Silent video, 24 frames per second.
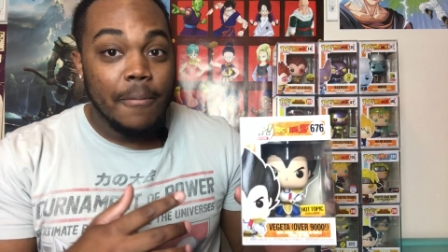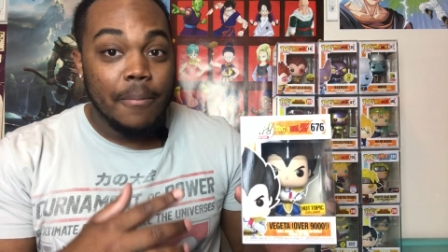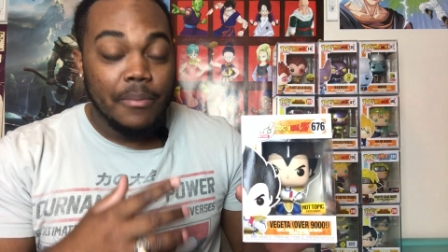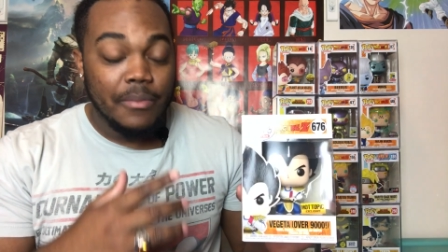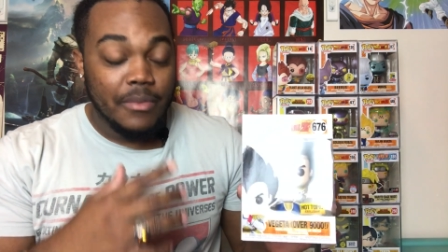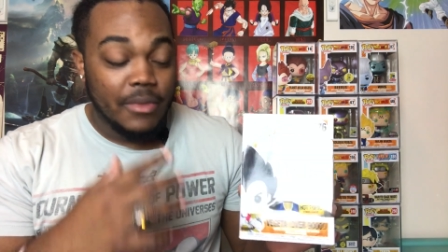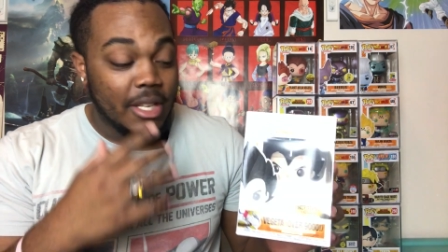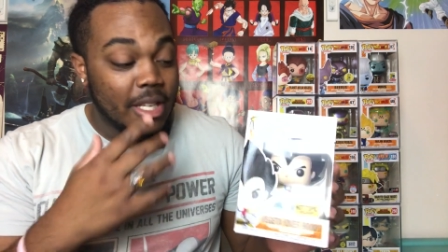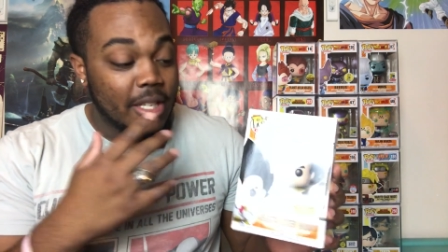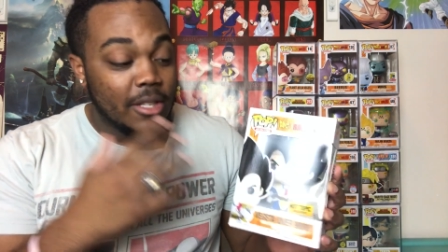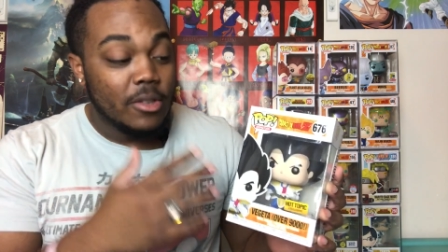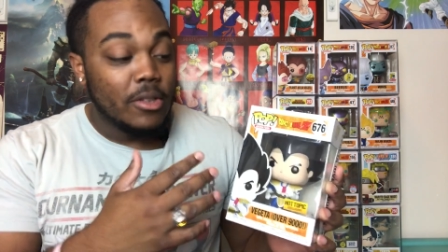
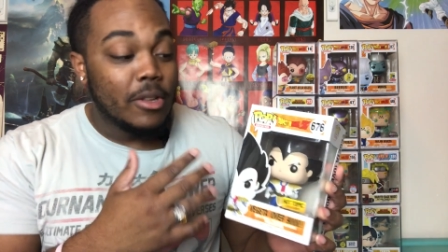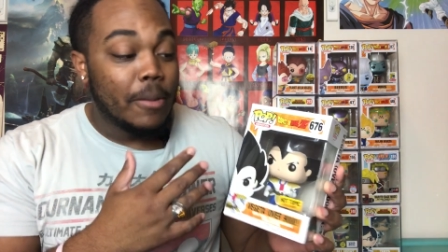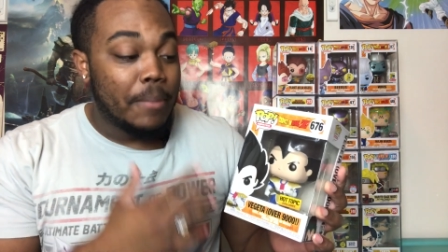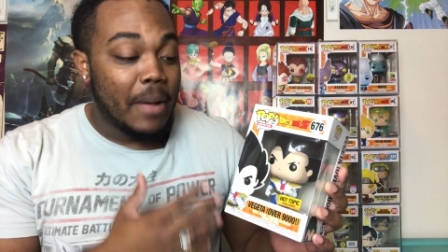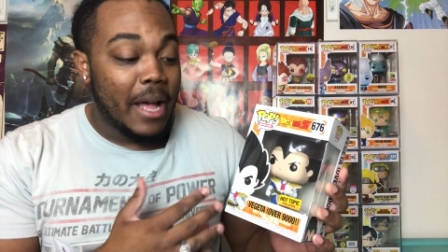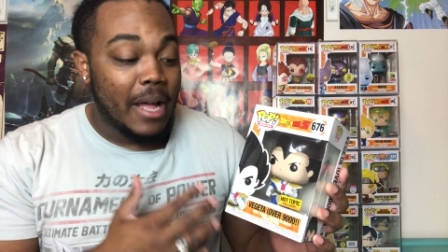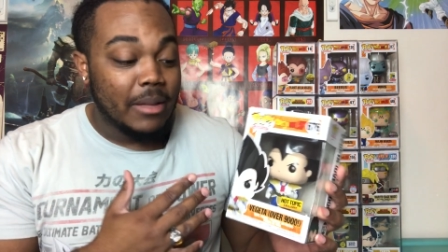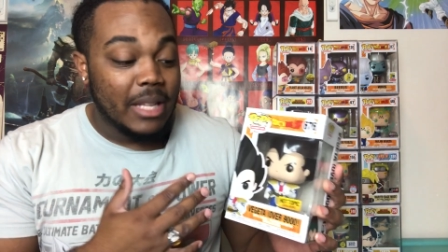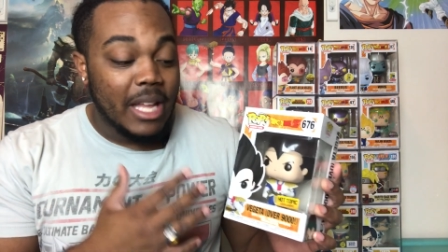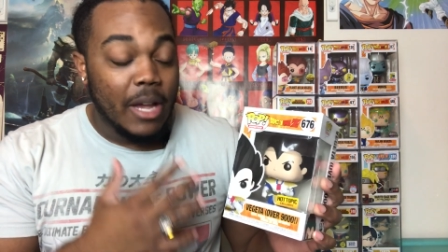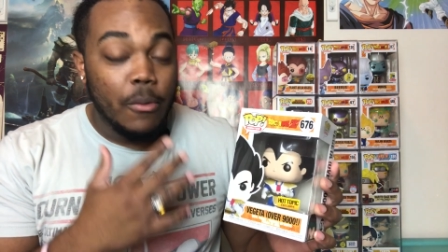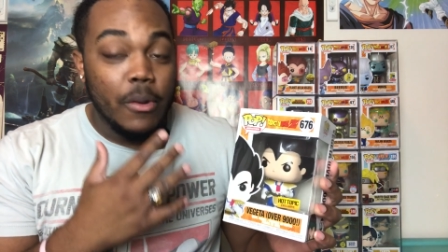This is a
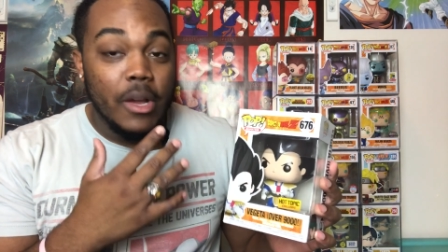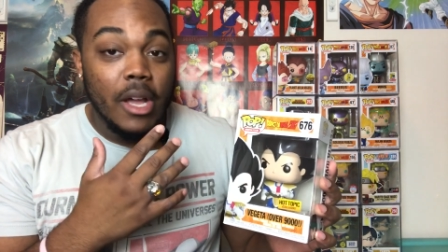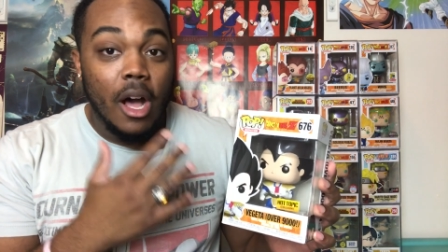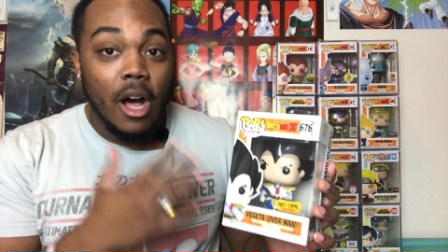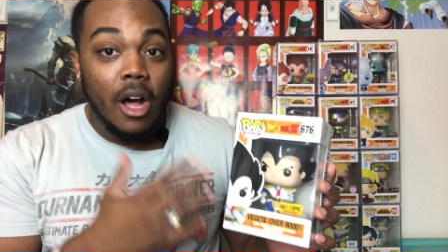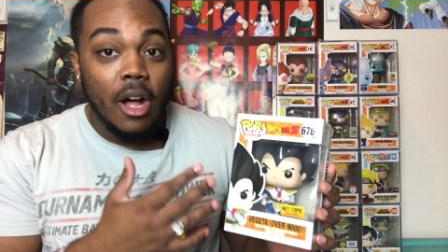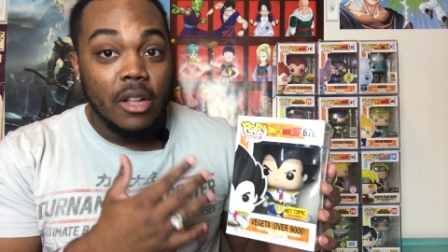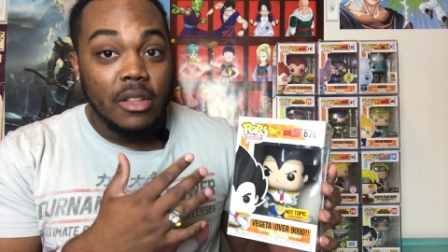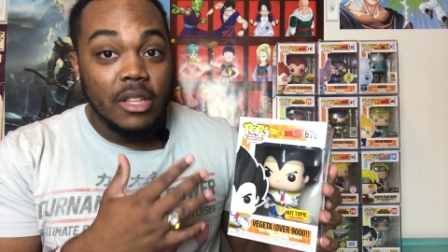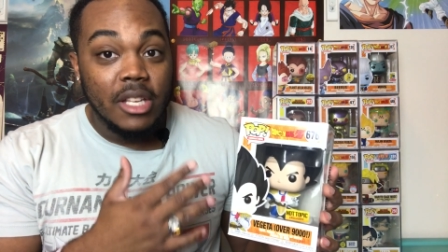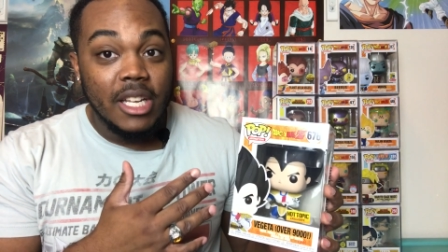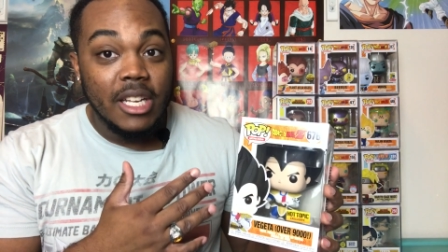pop that we
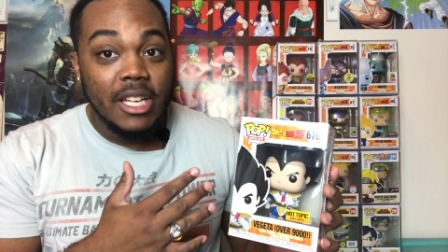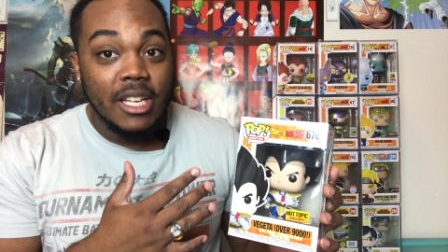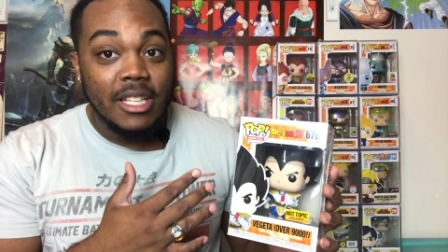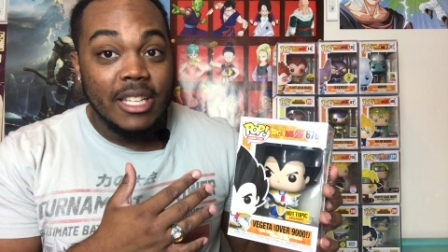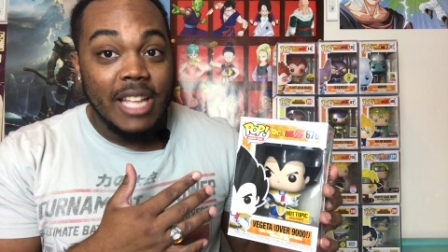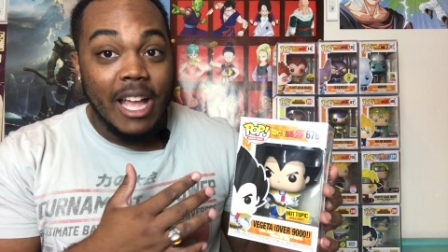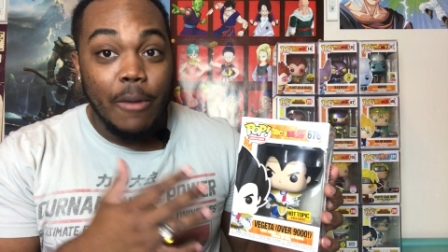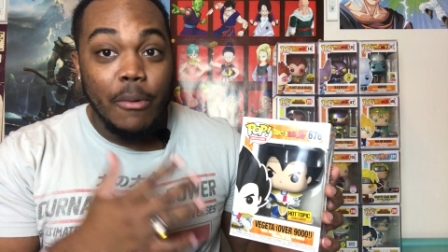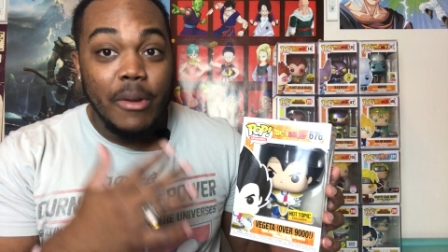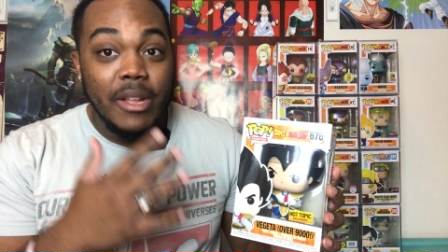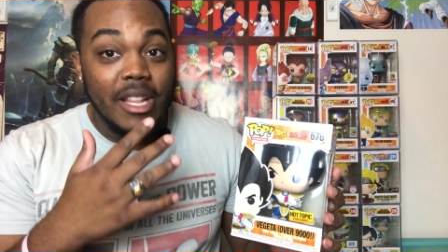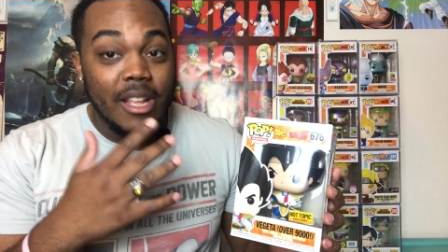all needed
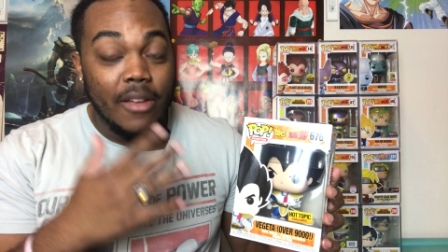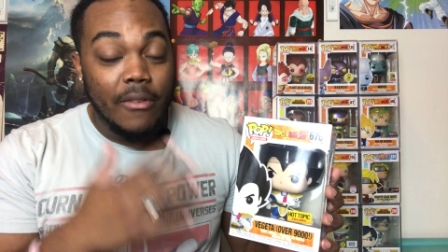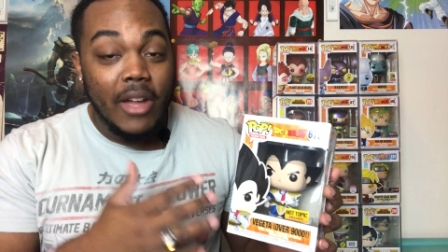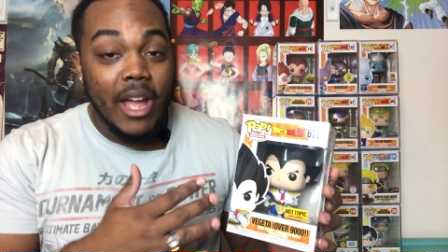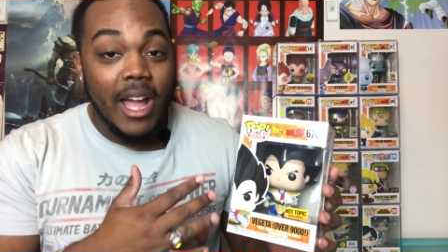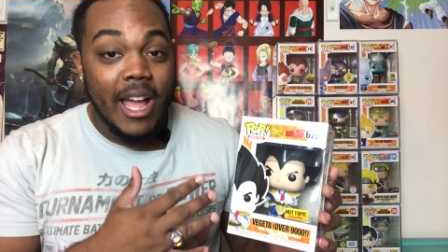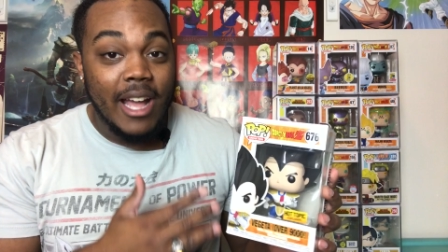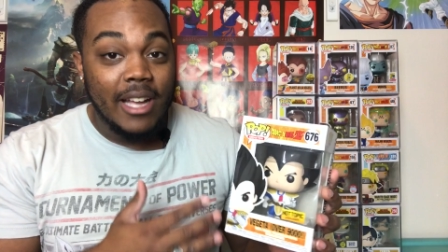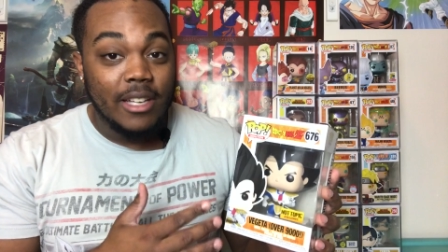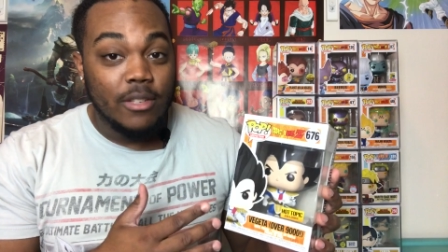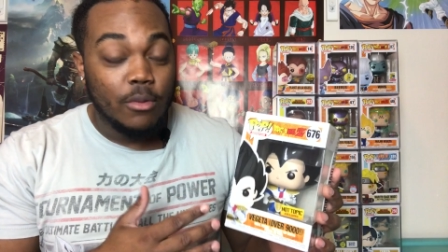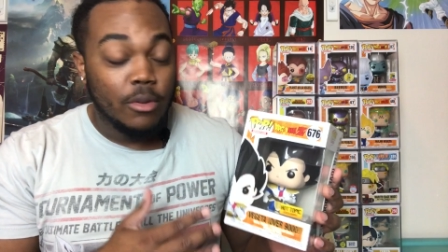that we never
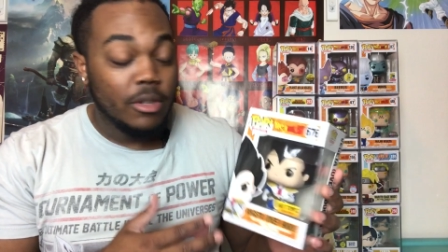asked for.